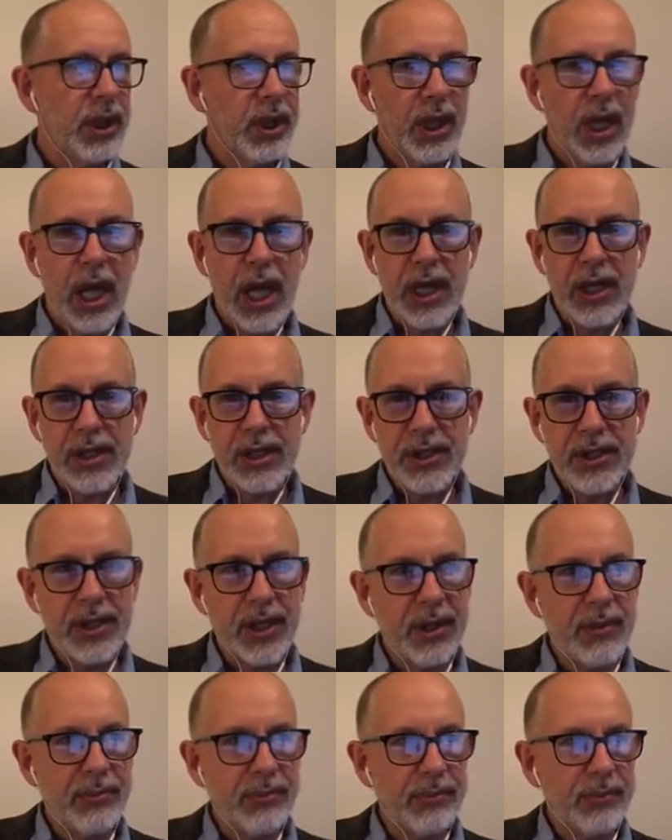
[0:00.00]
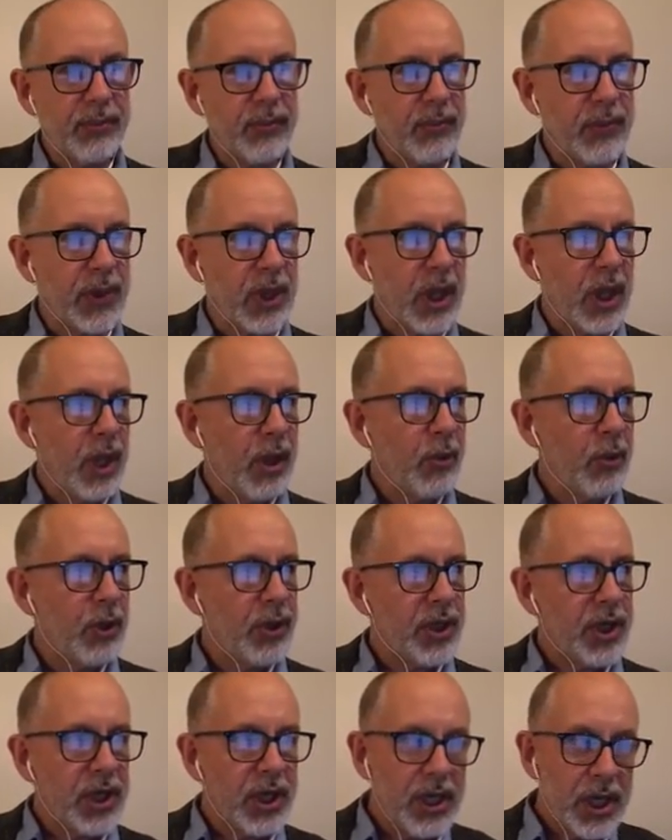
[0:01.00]
And what it
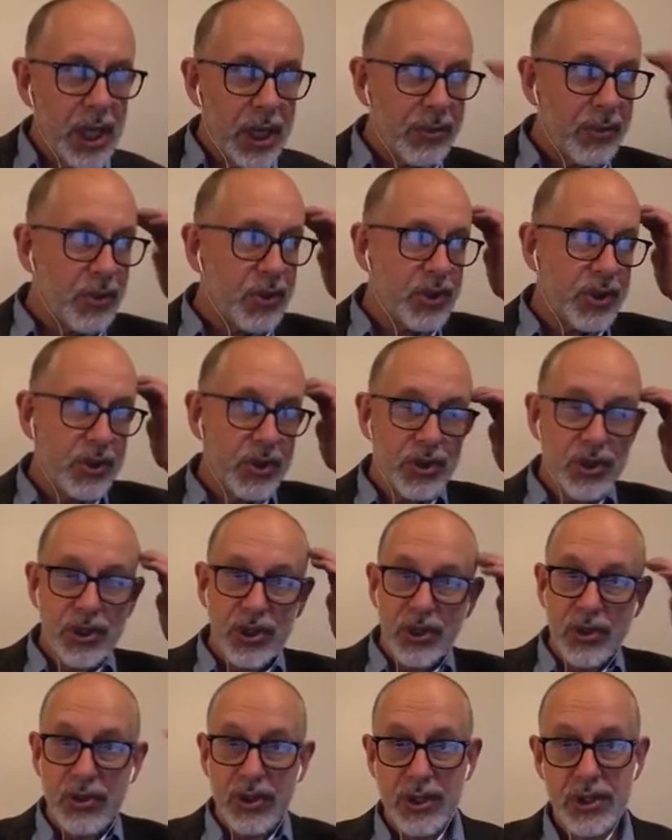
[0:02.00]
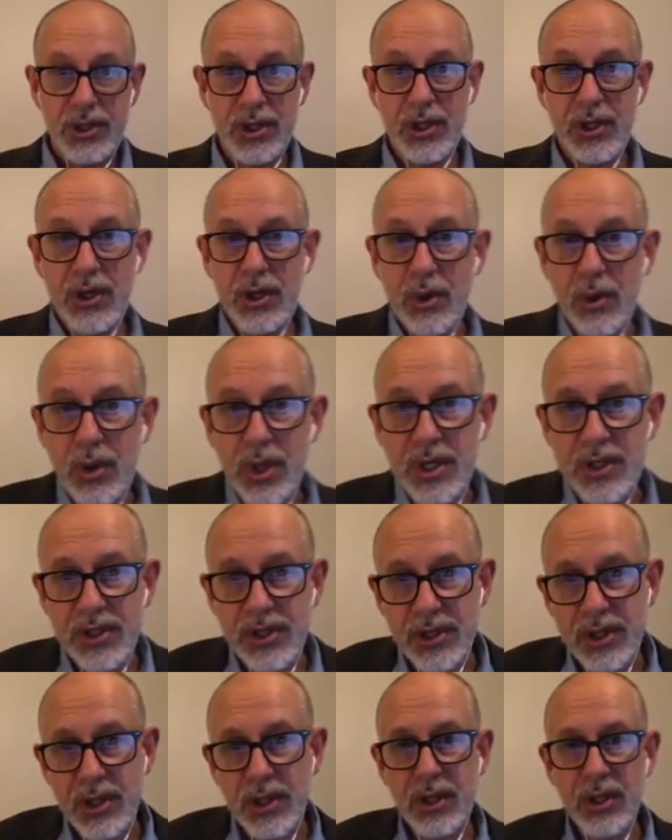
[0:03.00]
enables your students to do is
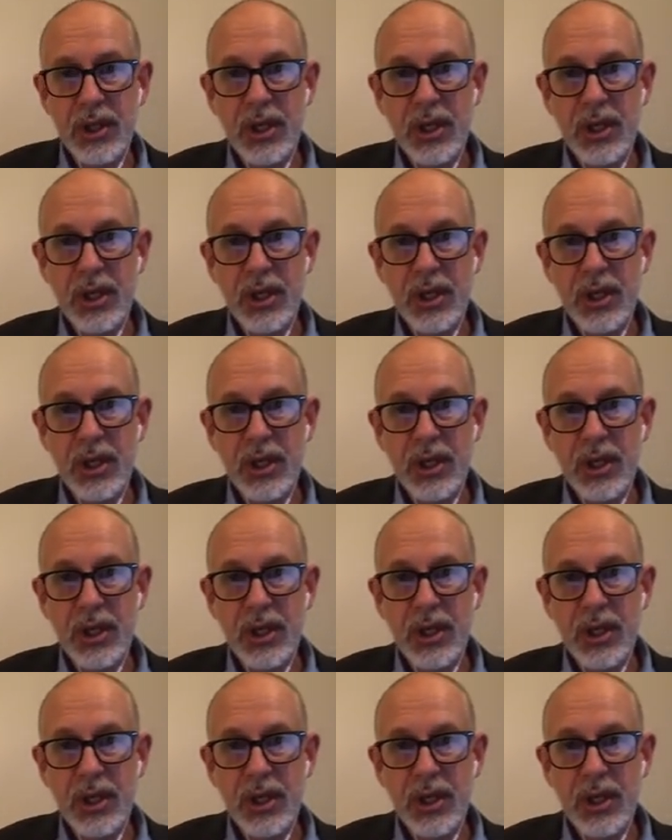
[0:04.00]
to